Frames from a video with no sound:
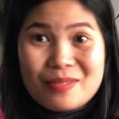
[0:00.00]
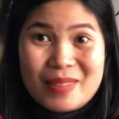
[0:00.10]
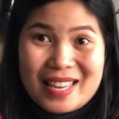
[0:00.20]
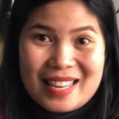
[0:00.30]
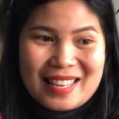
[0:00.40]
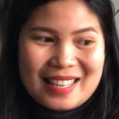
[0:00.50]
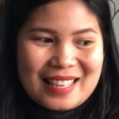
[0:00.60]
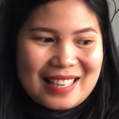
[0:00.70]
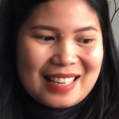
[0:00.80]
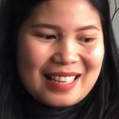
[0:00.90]
me,
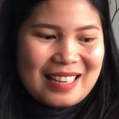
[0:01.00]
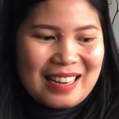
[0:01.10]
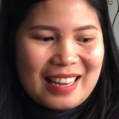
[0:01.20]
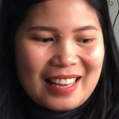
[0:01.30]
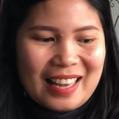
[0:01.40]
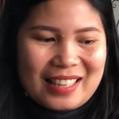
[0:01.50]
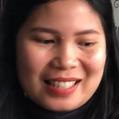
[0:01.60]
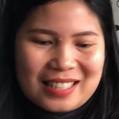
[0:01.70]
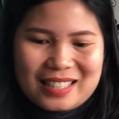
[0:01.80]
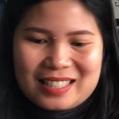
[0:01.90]
I
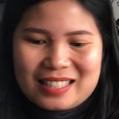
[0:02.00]
guess.